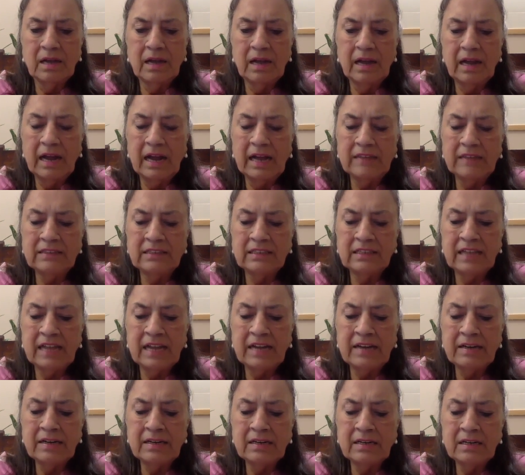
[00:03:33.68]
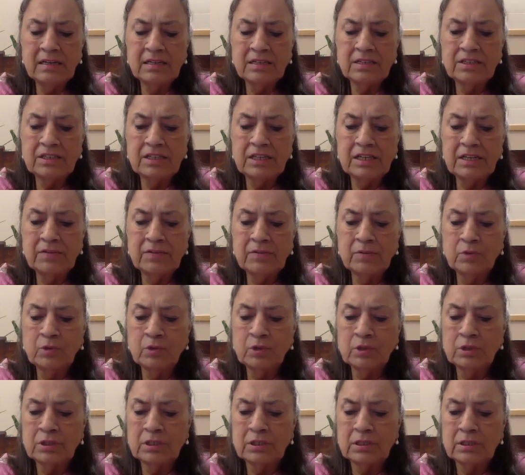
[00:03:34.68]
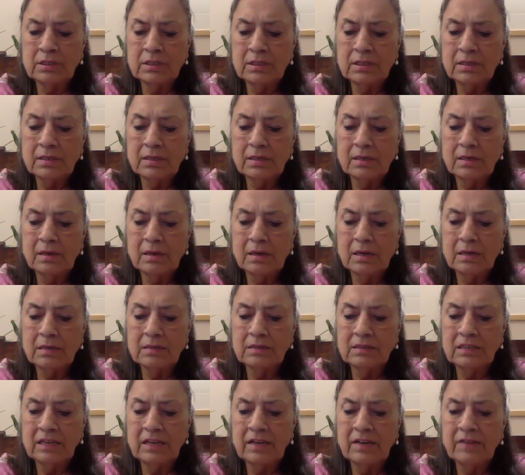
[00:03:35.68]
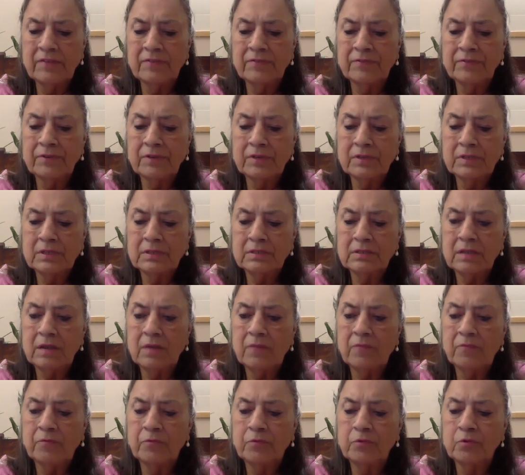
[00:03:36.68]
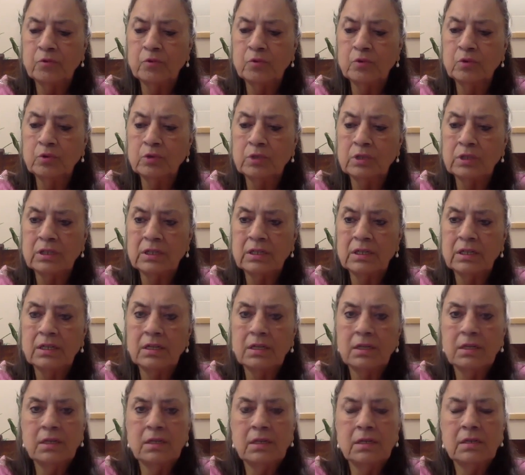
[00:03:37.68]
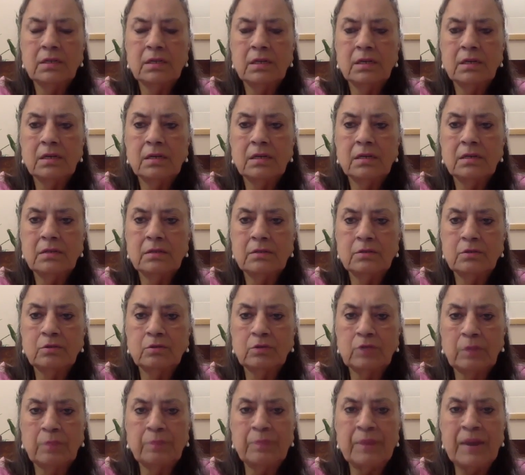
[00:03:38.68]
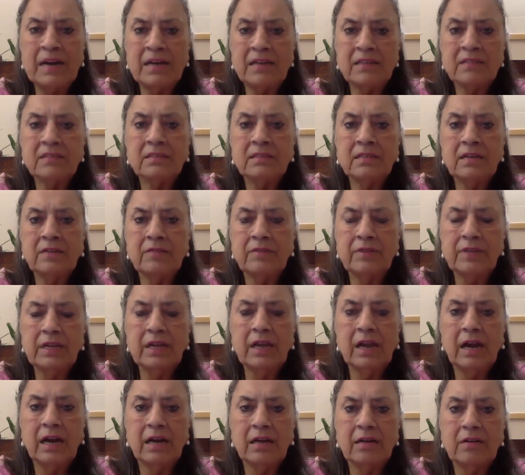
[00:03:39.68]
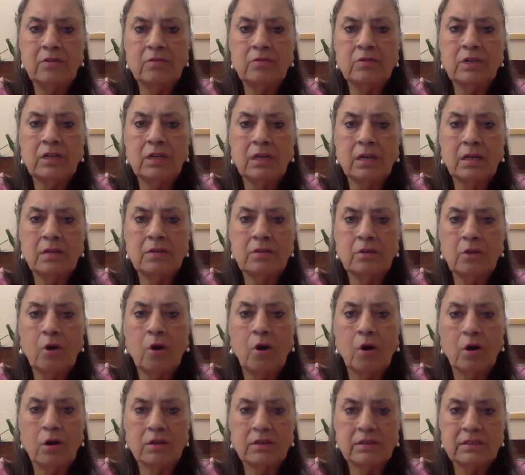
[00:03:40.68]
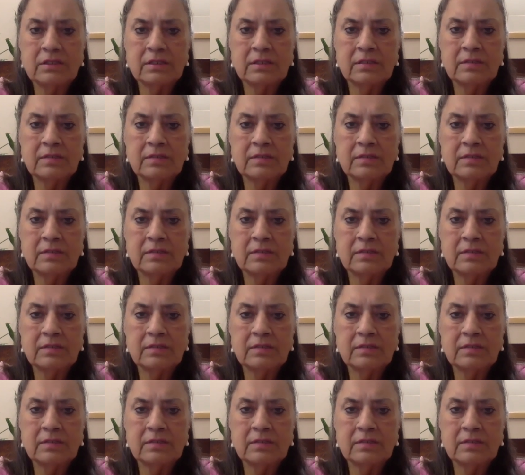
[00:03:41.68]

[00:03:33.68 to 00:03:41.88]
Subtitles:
And then she would give some food to the pets that we had, to the dogs.